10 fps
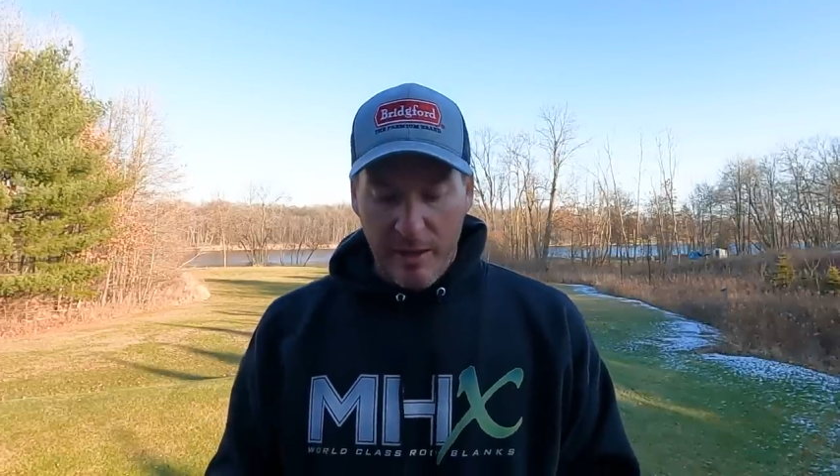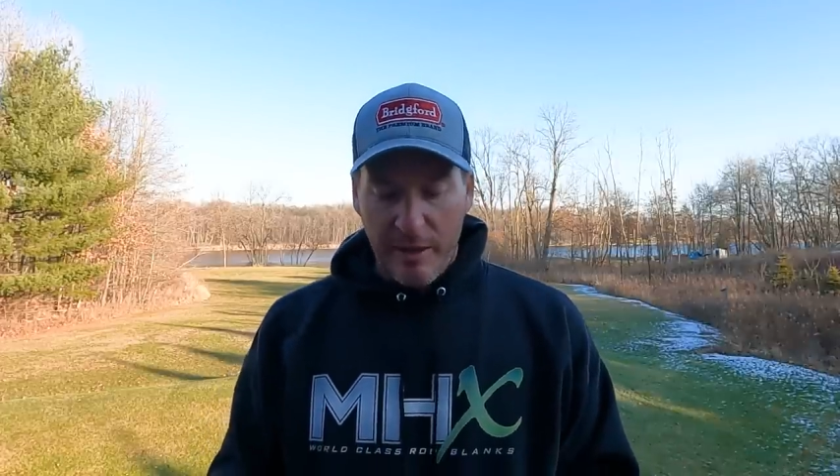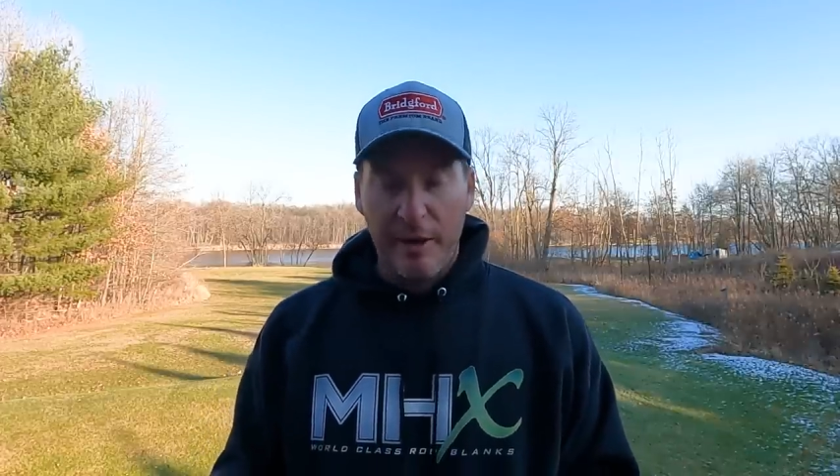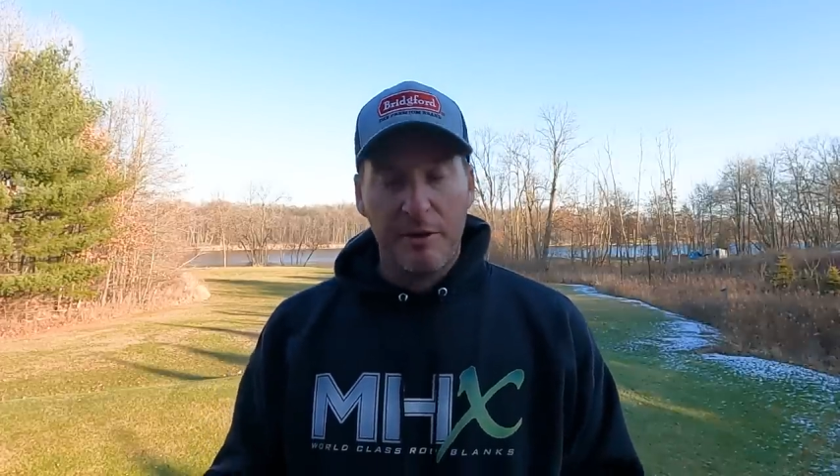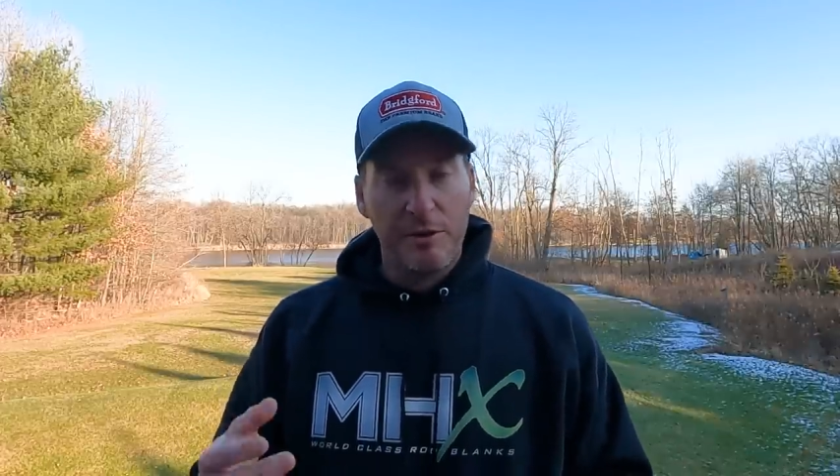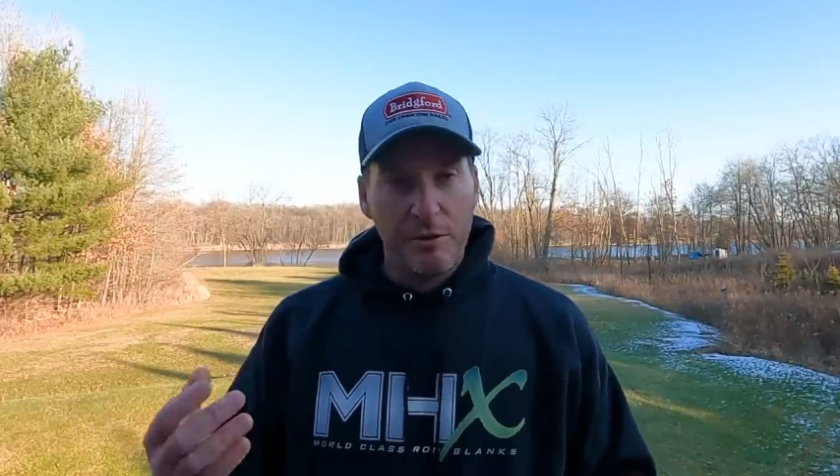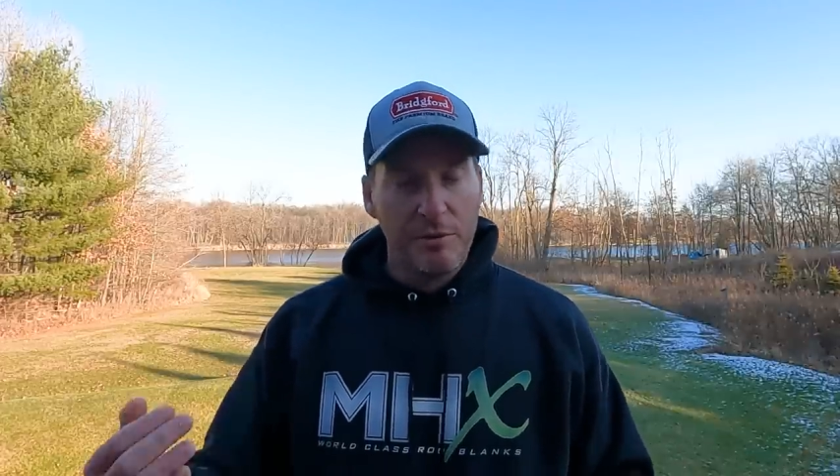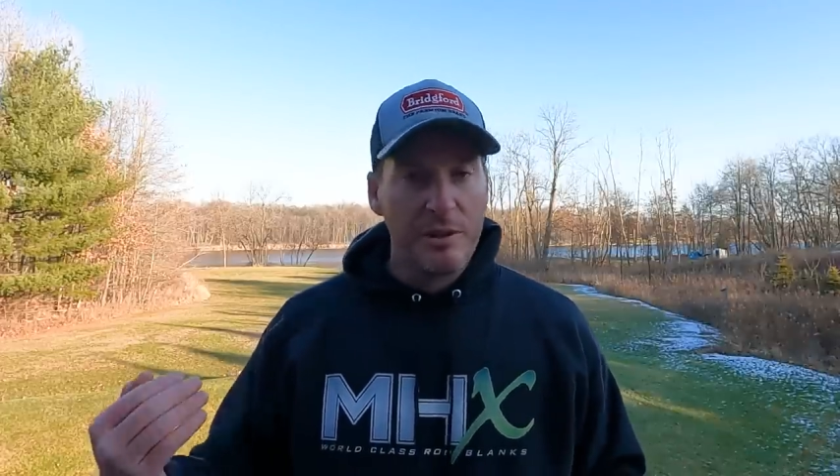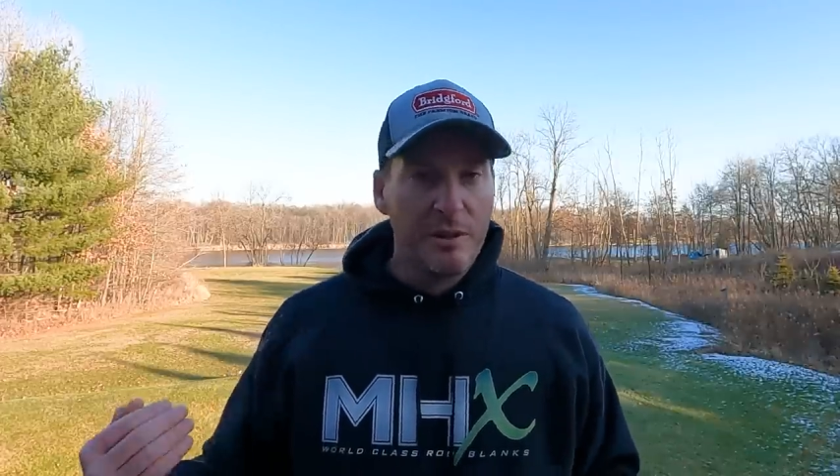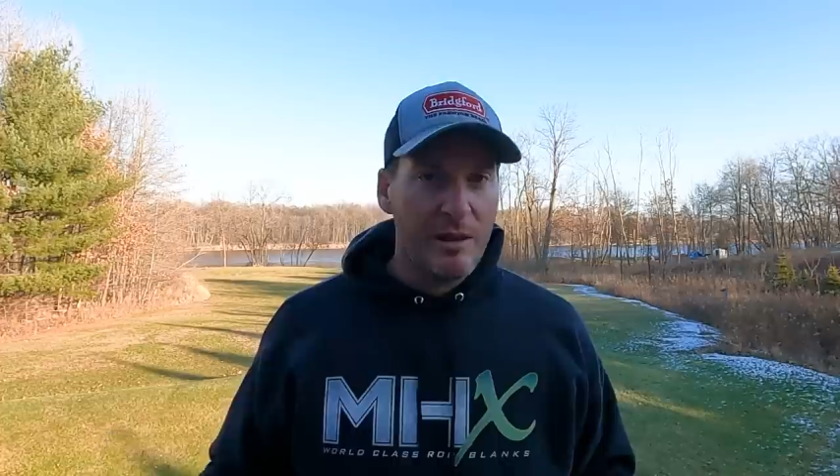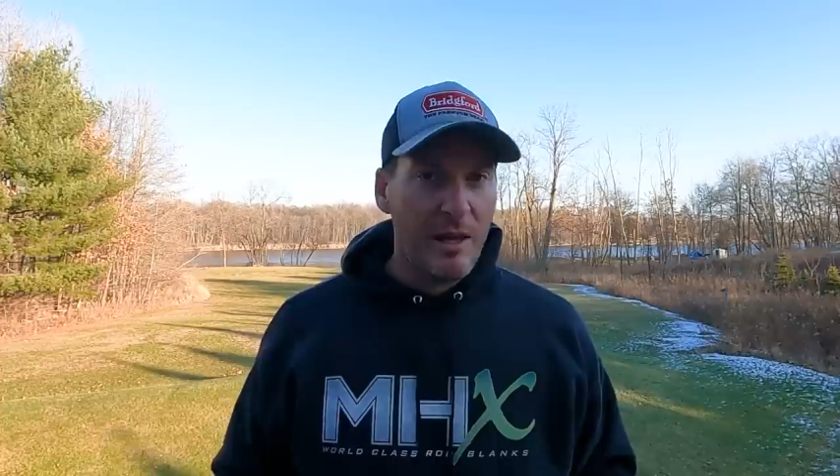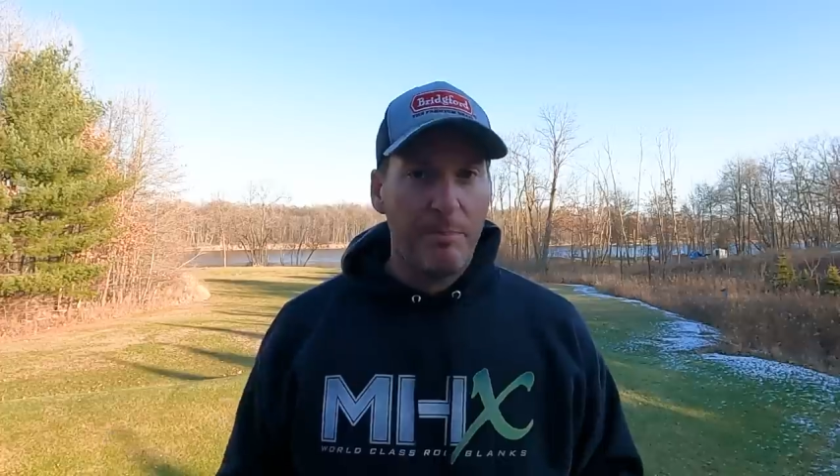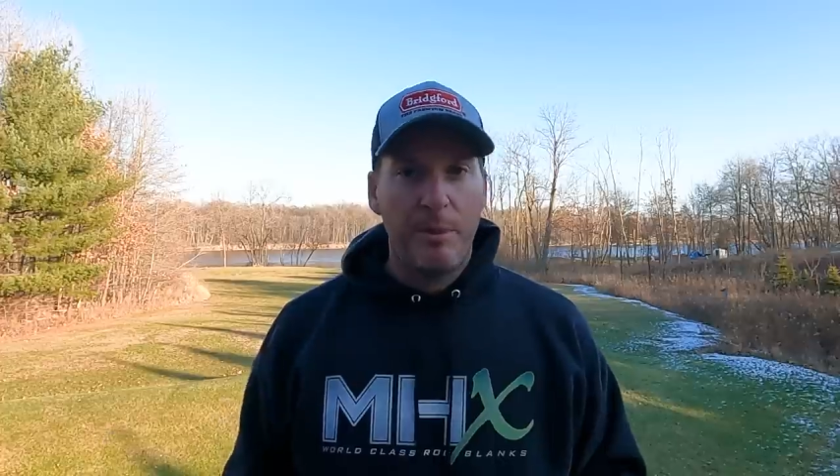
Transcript: that are using that